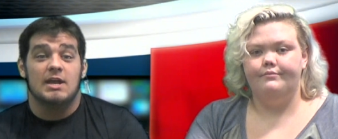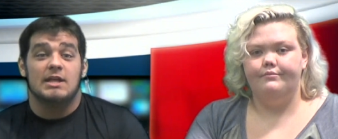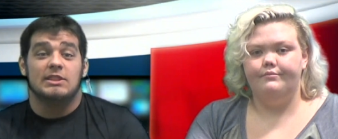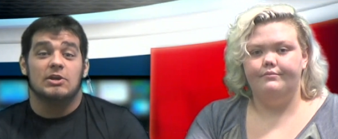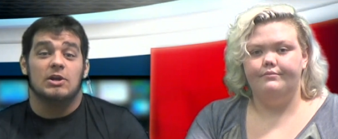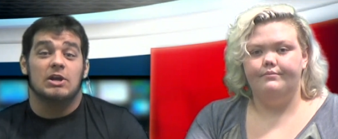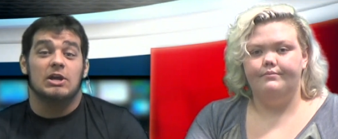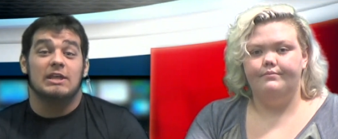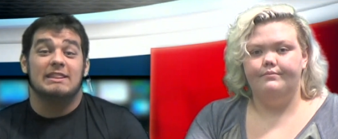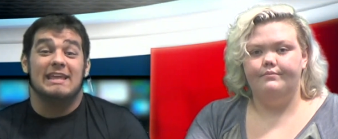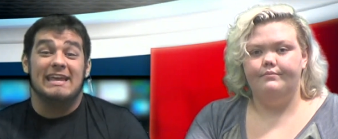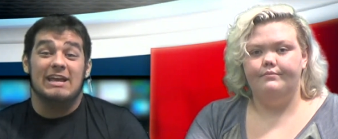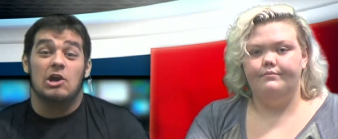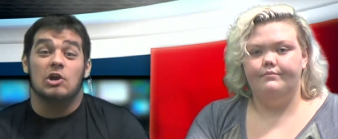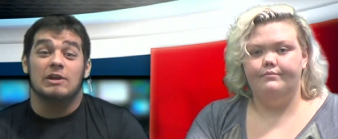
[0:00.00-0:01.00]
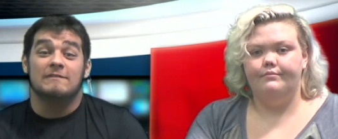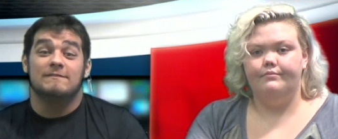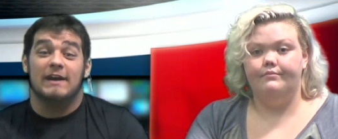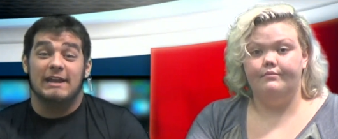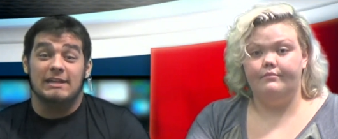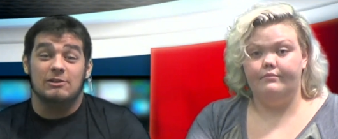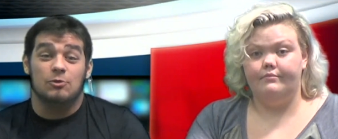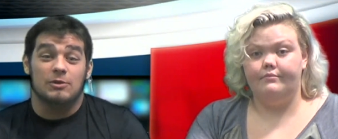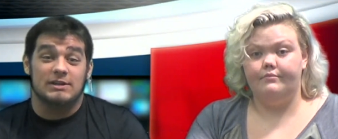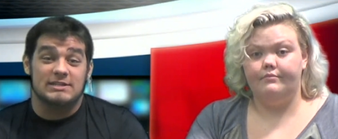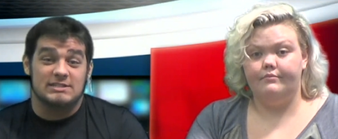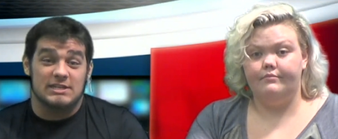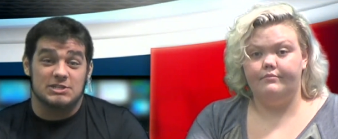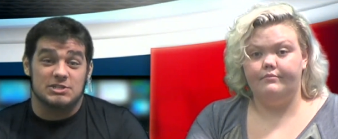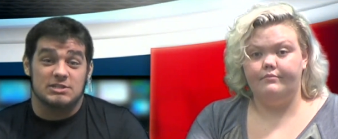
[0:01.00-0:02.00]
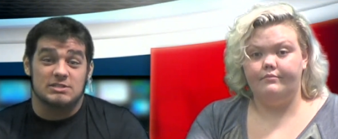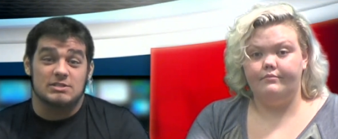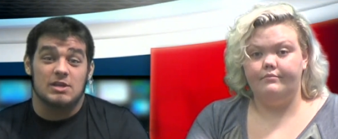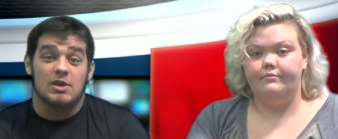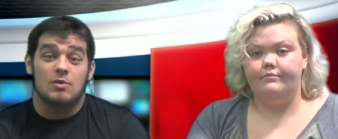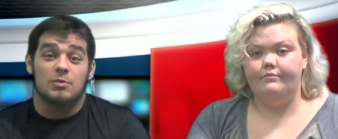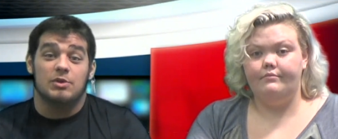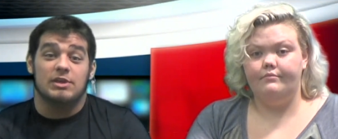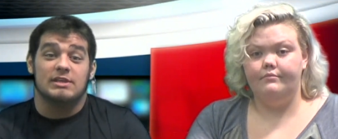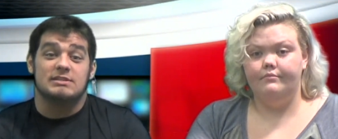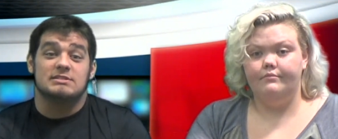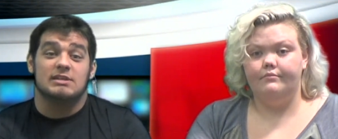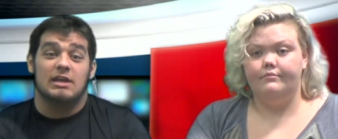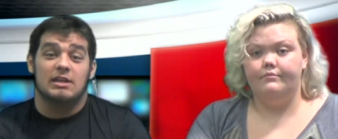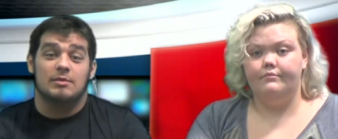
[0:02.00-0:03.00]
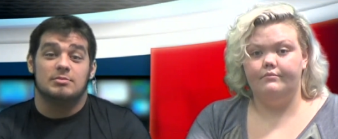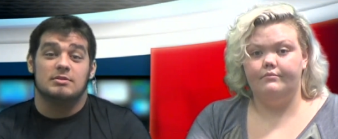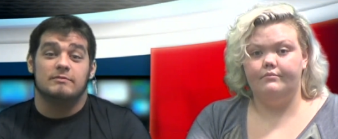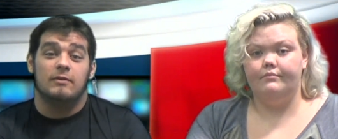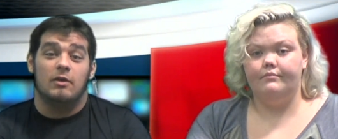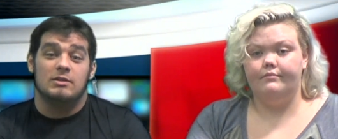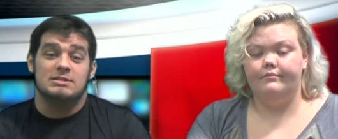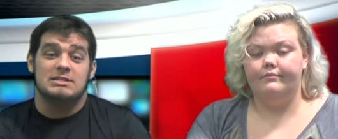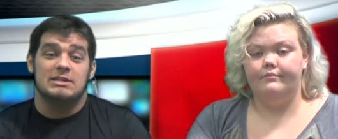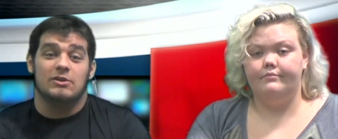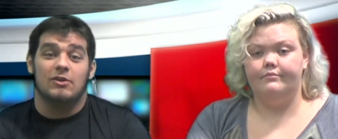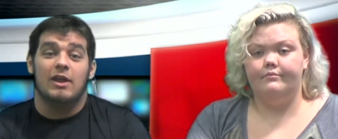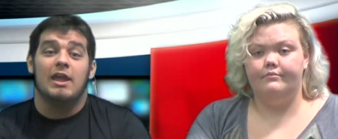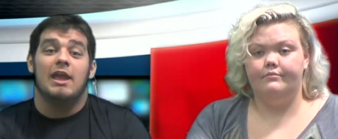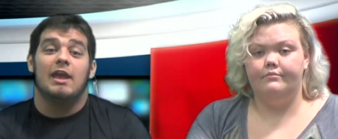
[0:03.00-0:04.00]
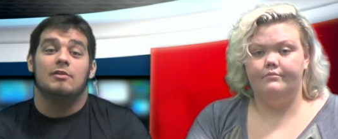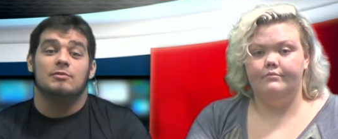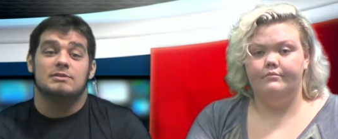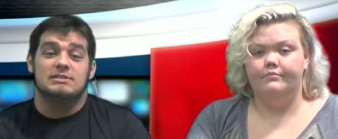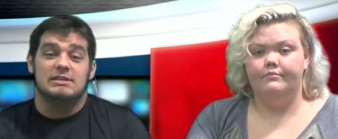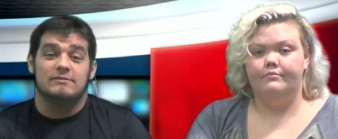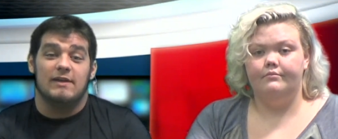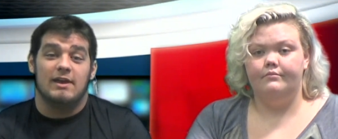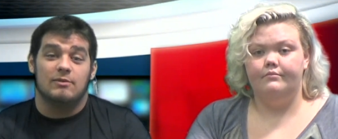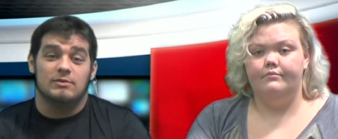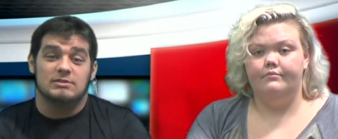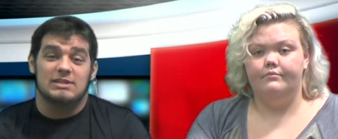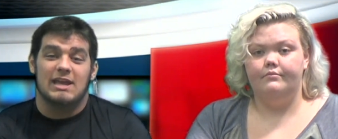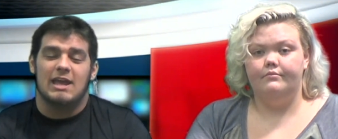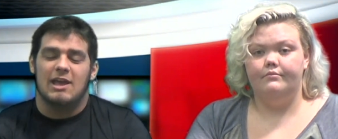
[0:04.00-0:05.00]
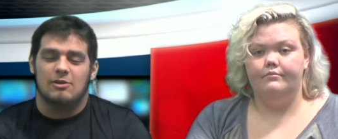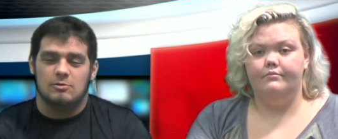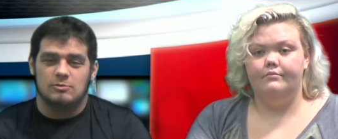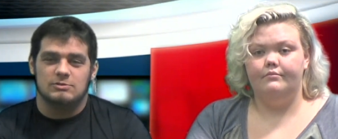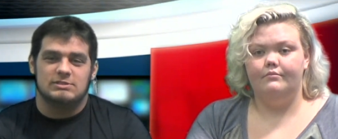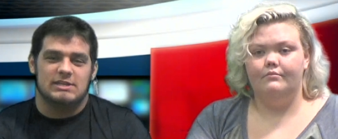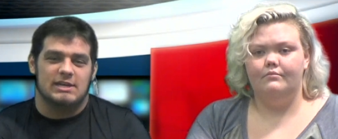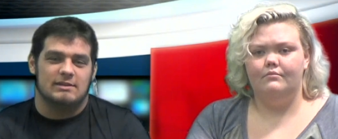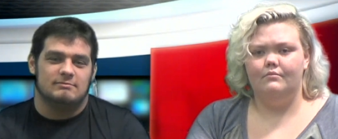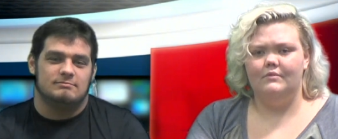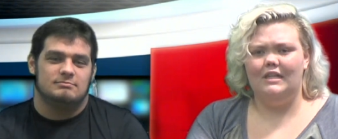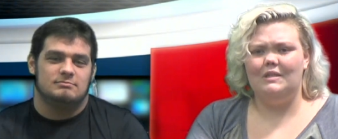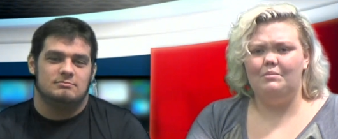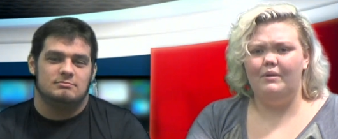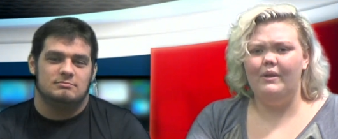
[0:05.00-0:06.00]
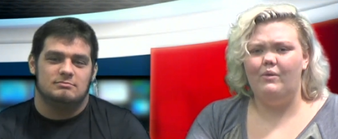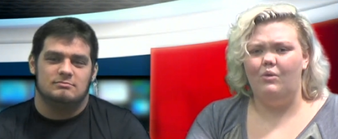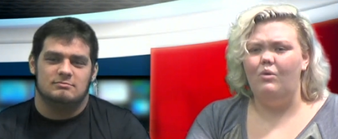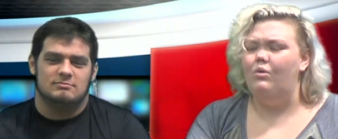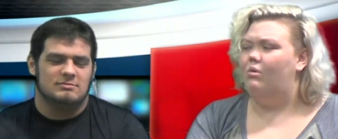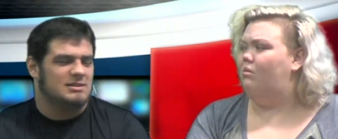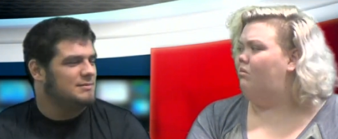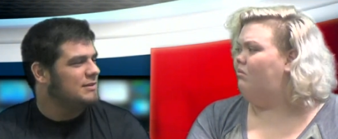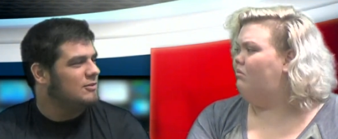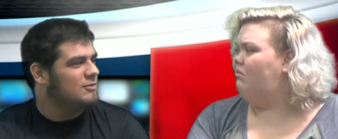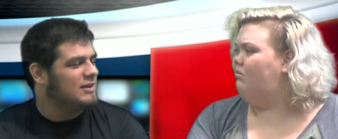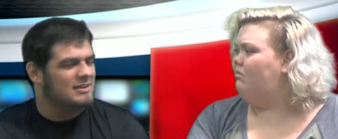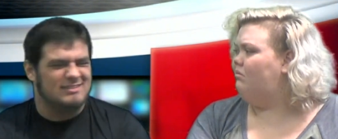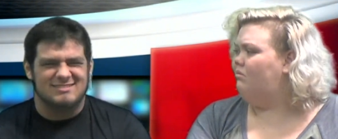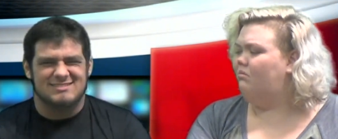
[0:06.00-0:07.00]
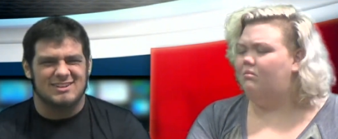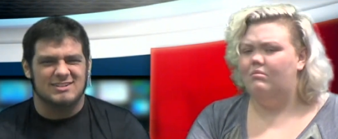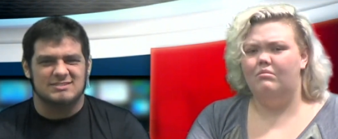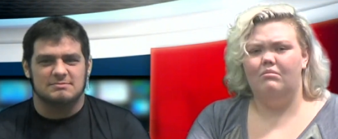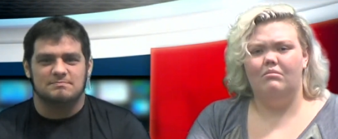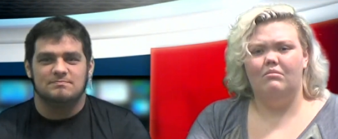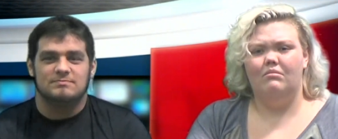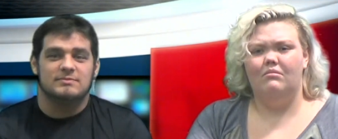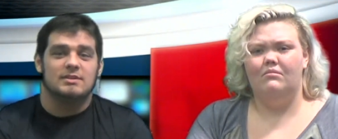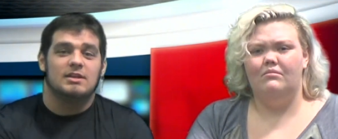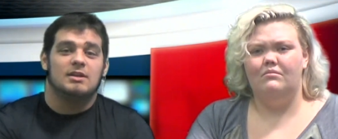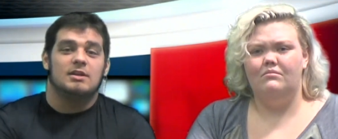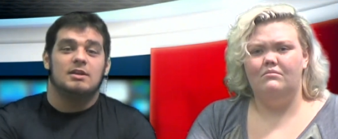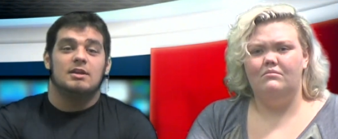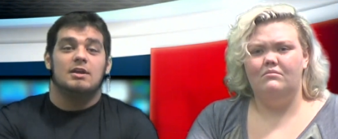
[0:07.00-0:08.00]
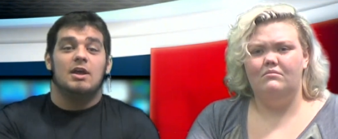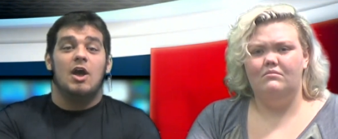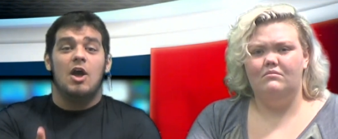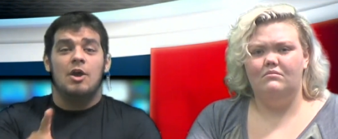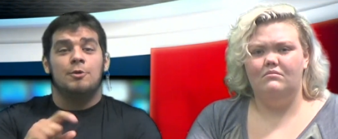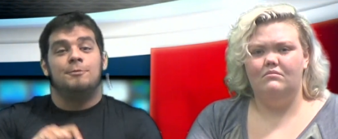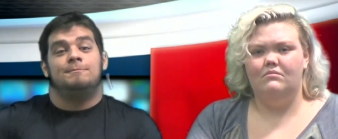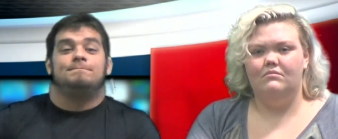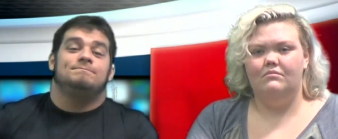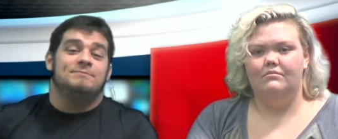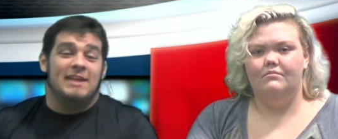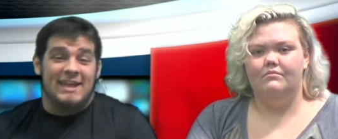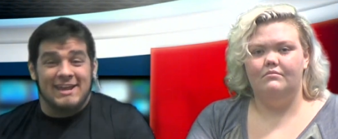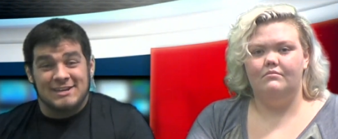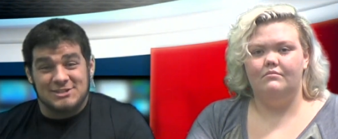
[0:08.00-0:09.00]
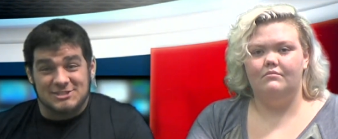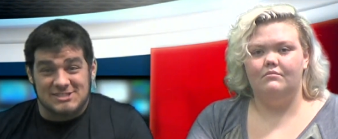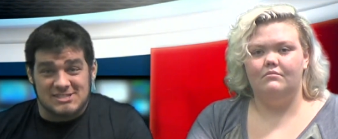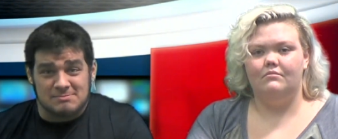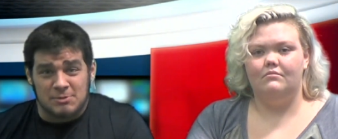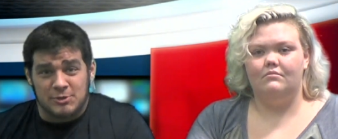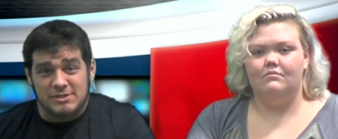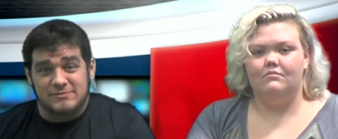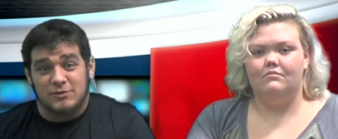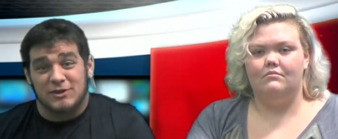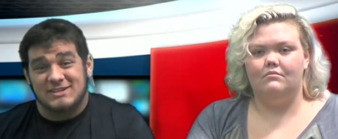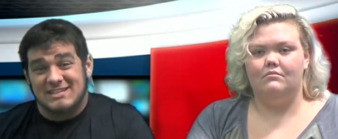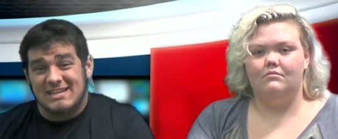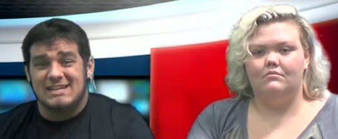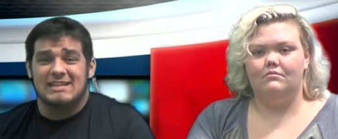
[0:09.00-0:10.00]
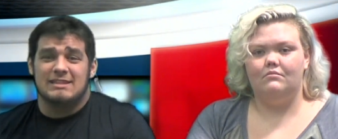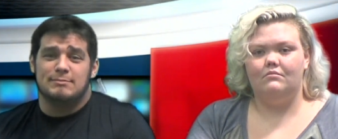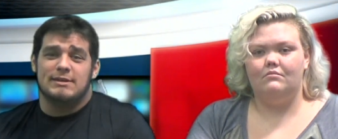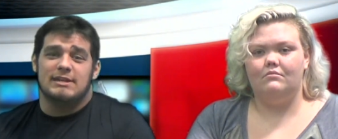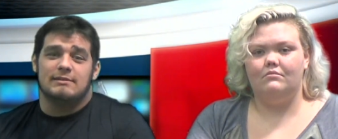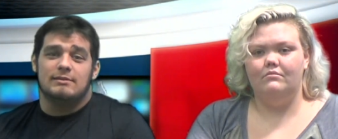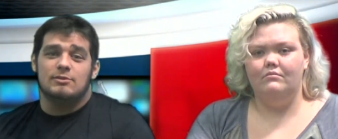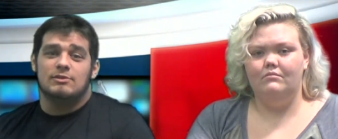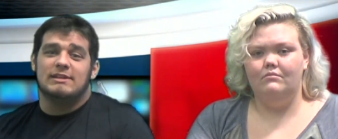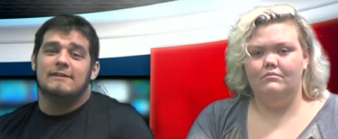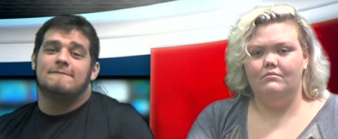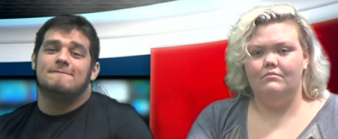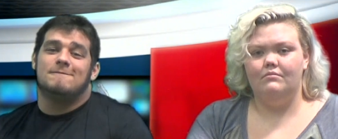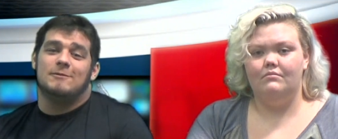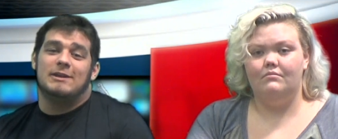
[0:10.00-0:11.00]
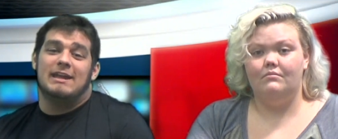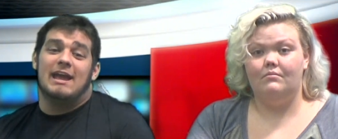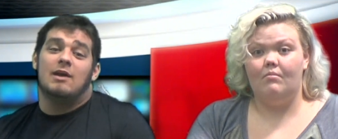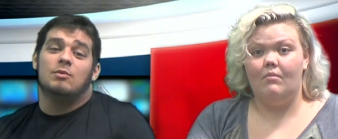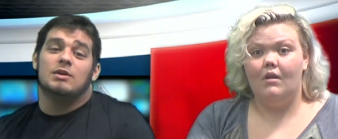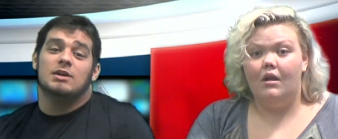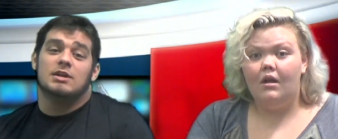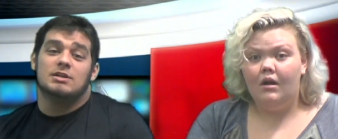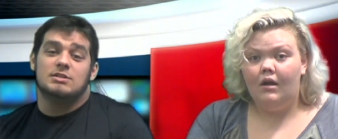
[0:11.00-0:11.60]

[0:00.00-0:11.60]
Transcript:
Speaker 1: There are, they are inviting organizations where you can sign up to volunteer and receive hours. How cool is that? That's pretty cool. I know, right? It's awesome. Oh, and just as a bonus for attending the meeting, you'll get a free hour